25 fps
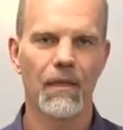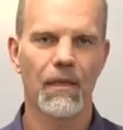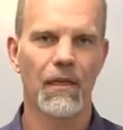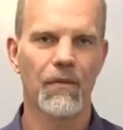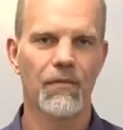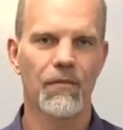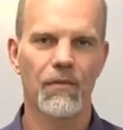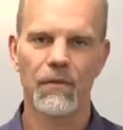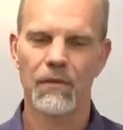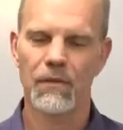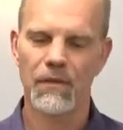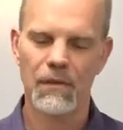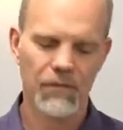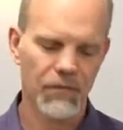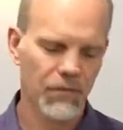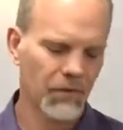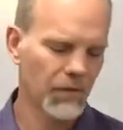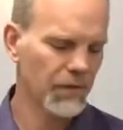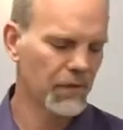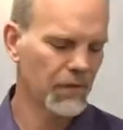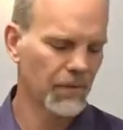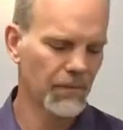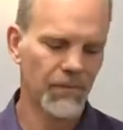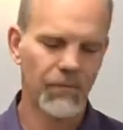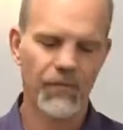If your
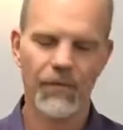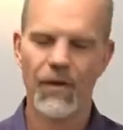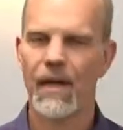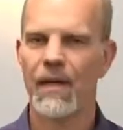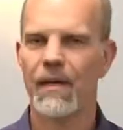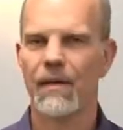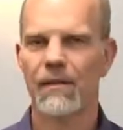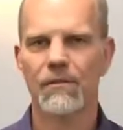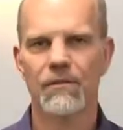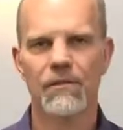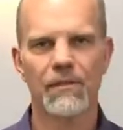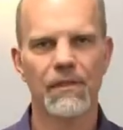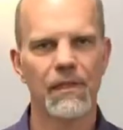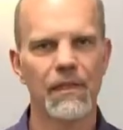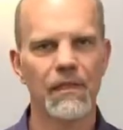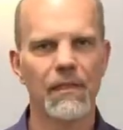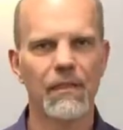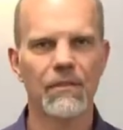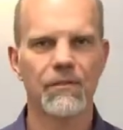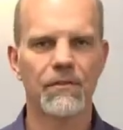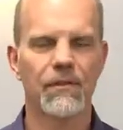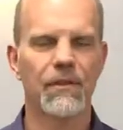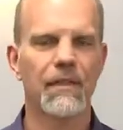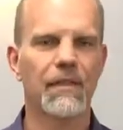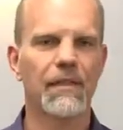liver, lymphatics, your
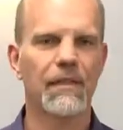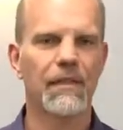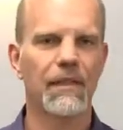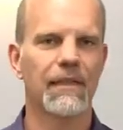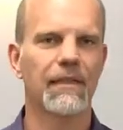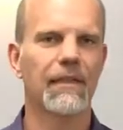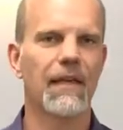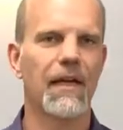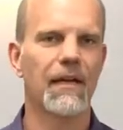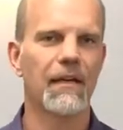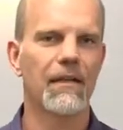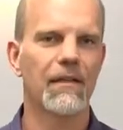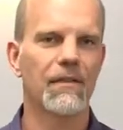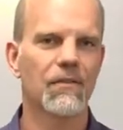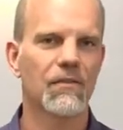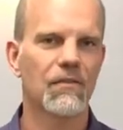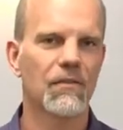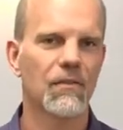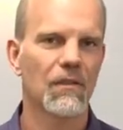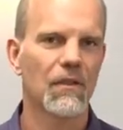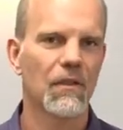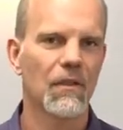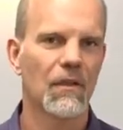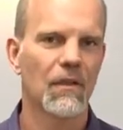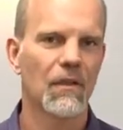kidneys, or anything like that
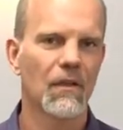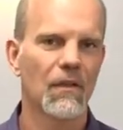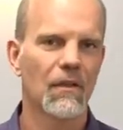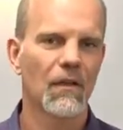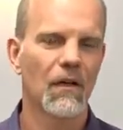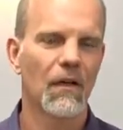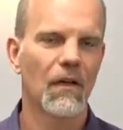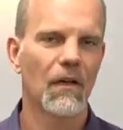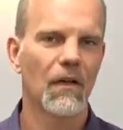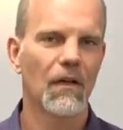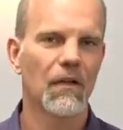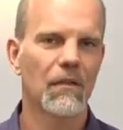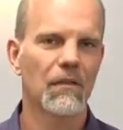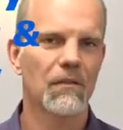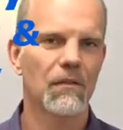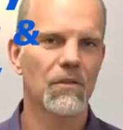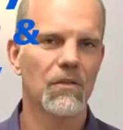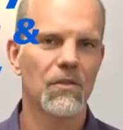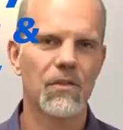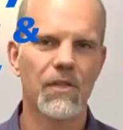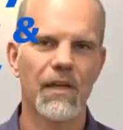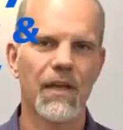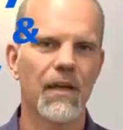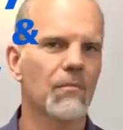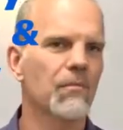is
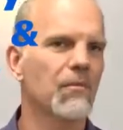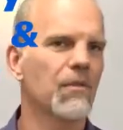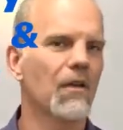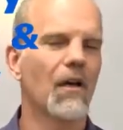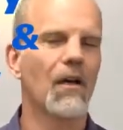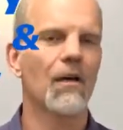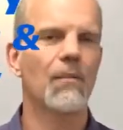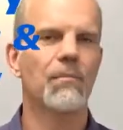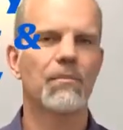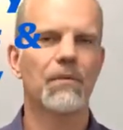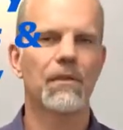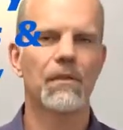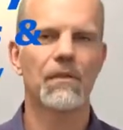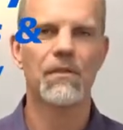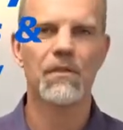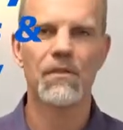jammed up,